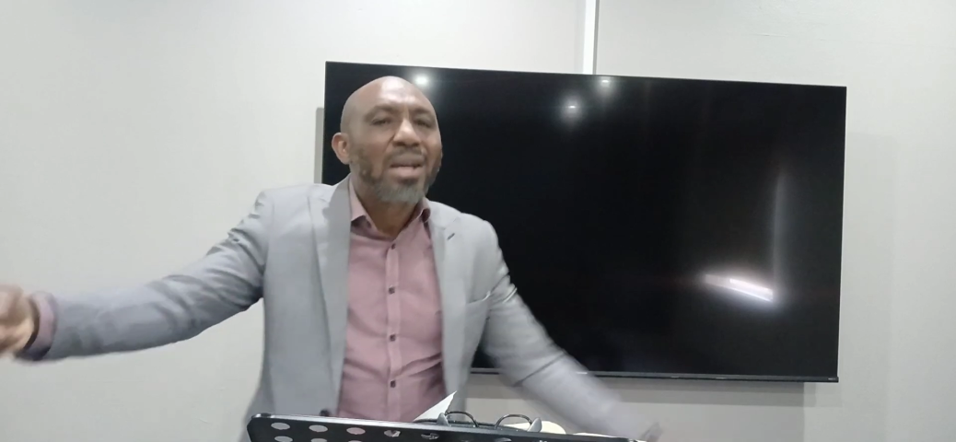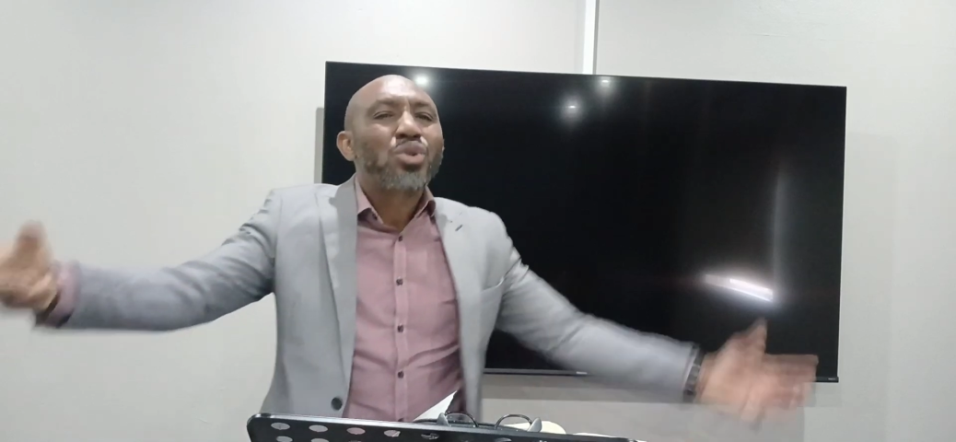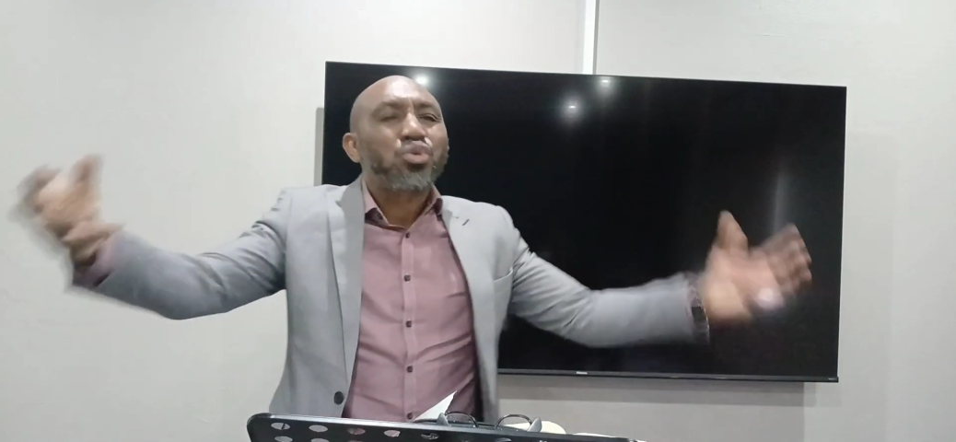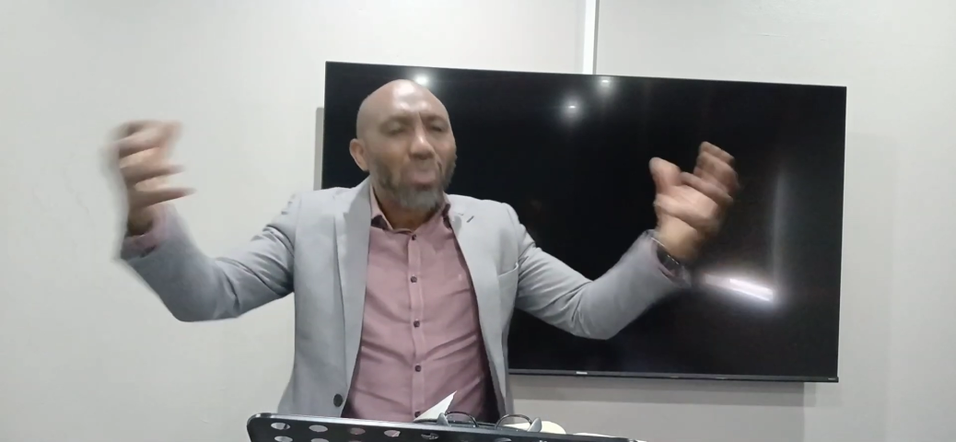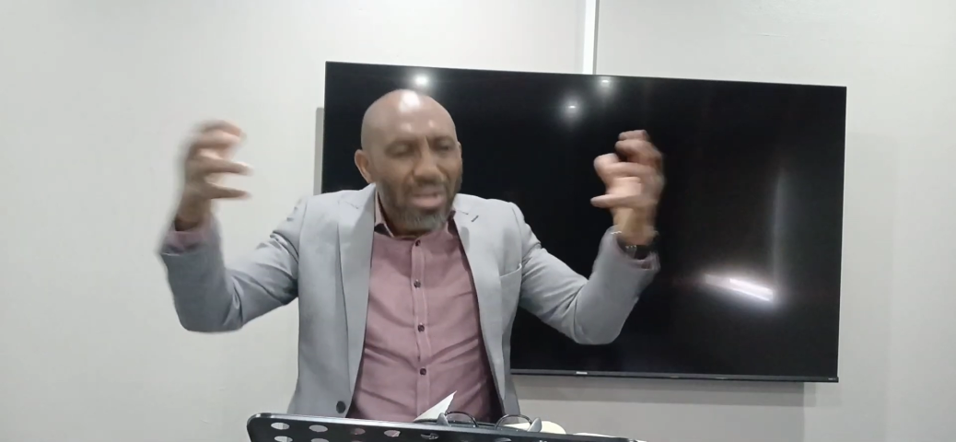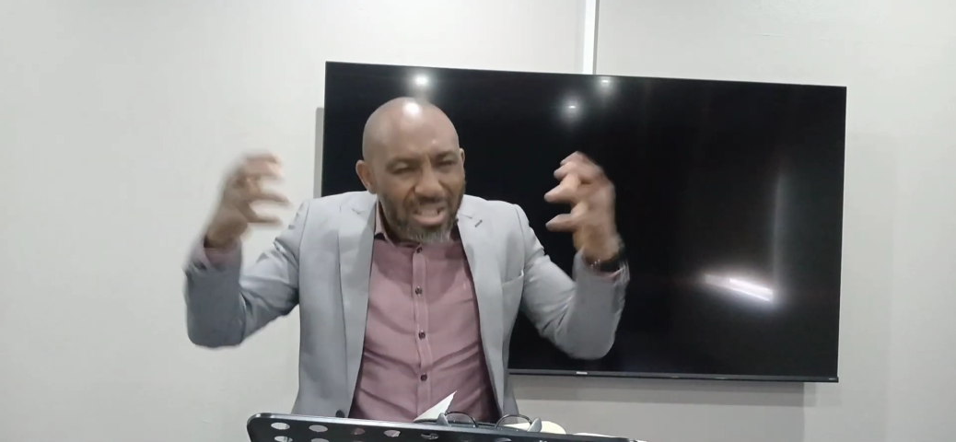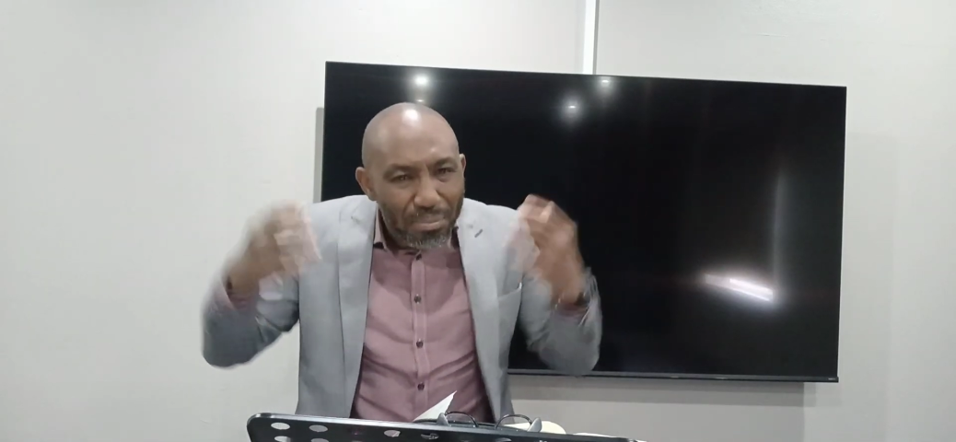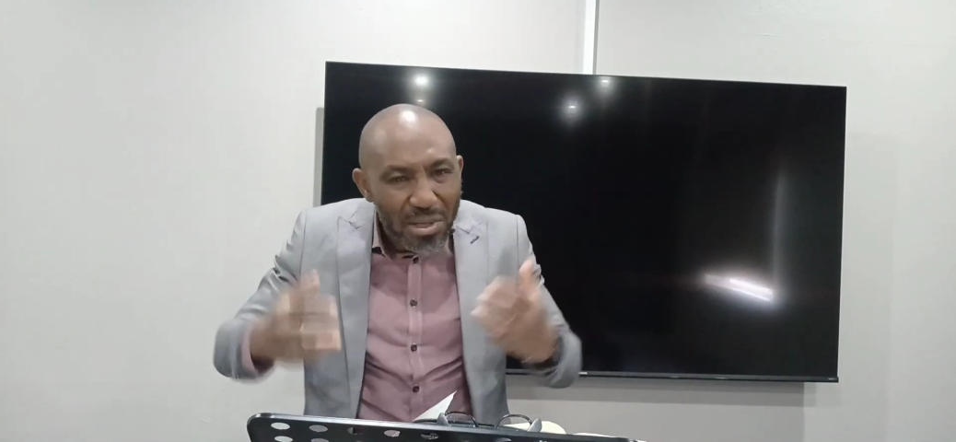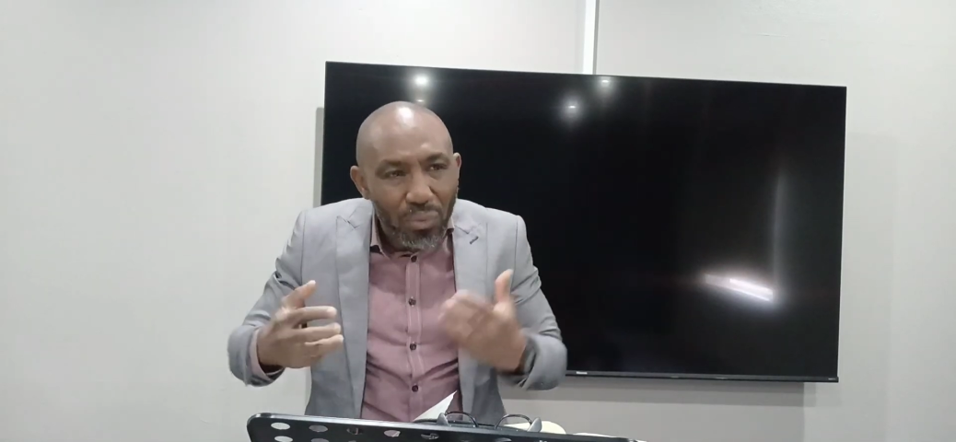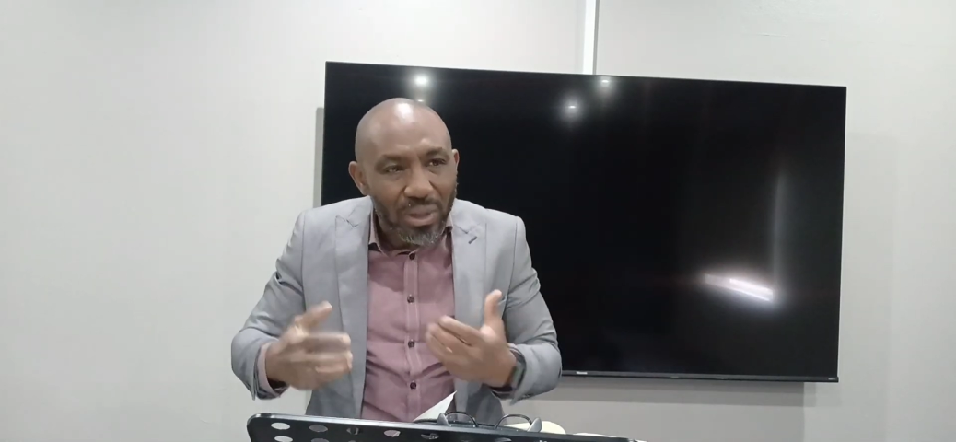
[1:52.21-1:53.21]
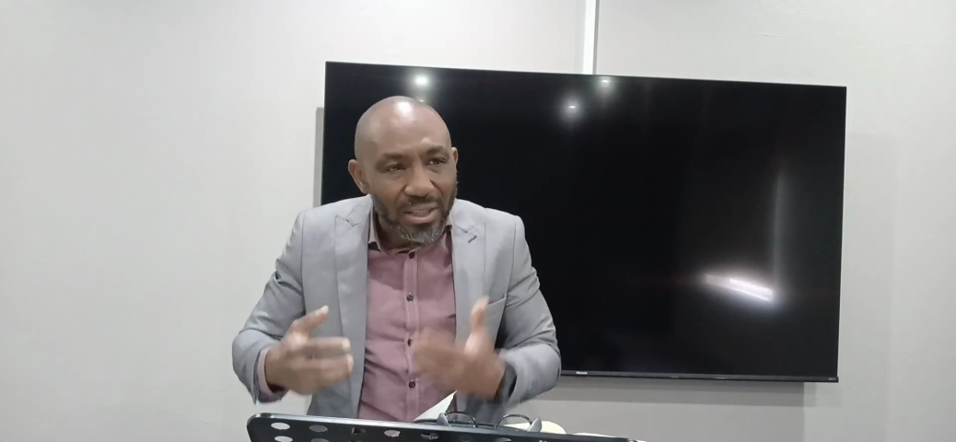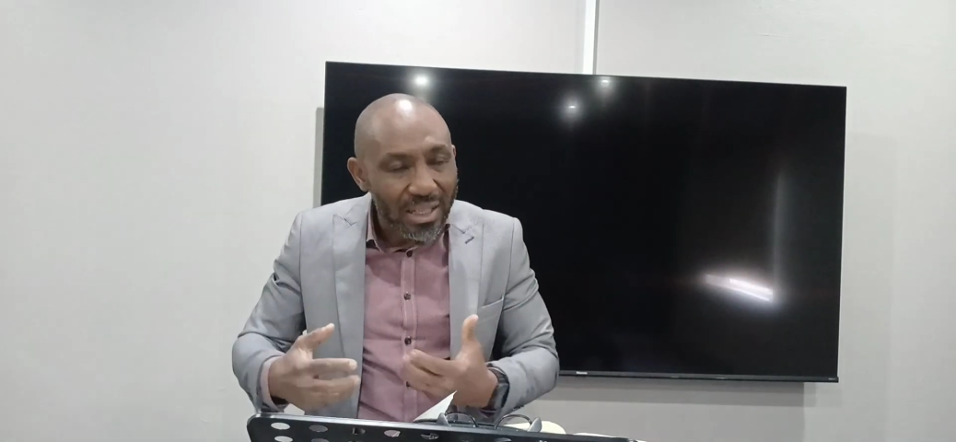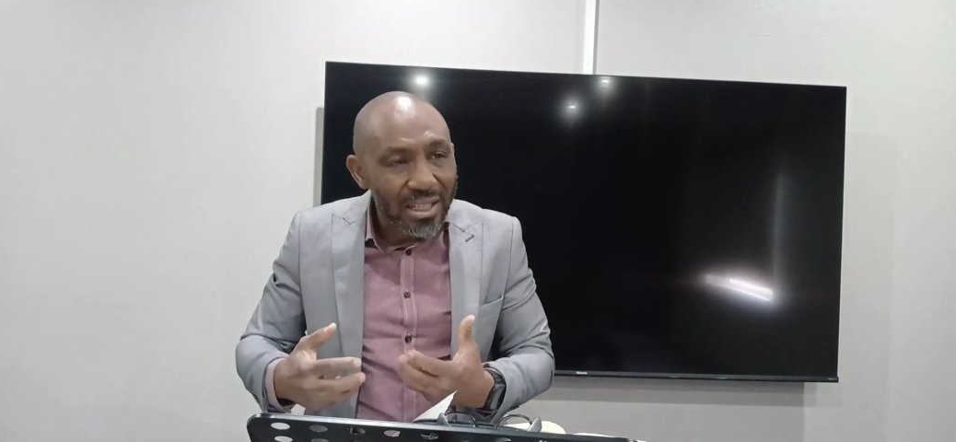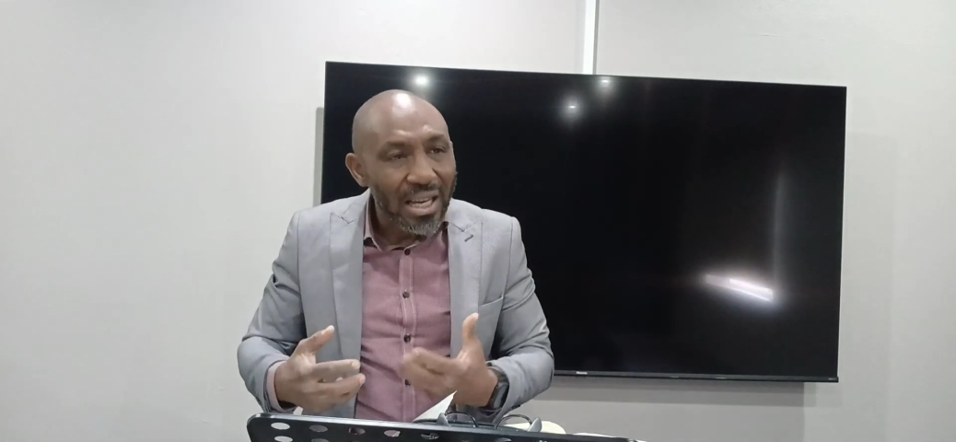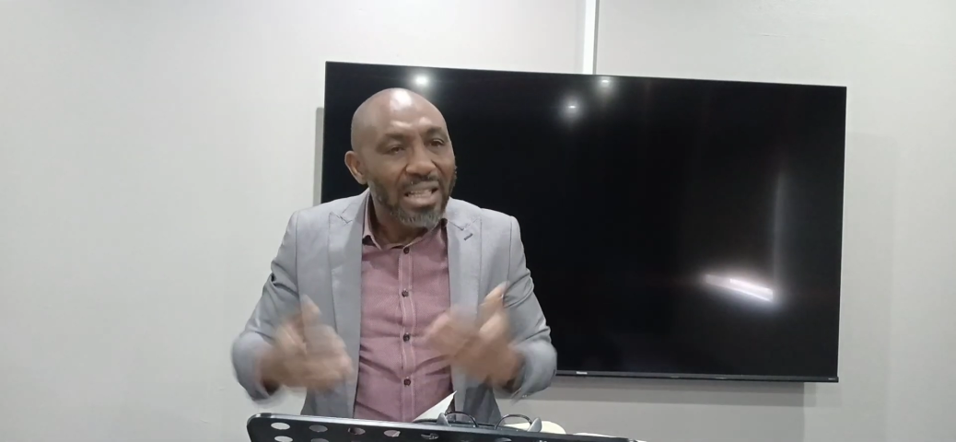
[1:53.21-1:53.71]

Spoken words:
trust me with it,